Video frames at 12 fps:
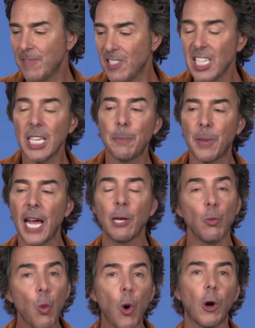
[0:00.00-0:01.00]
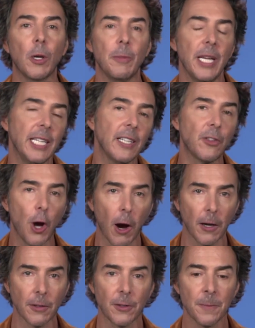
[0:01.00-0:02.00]
deep and warm in its
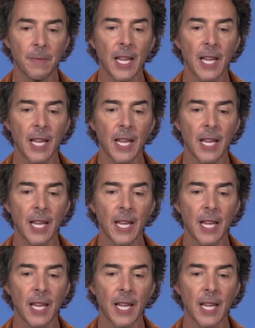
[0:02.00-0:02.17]
heart?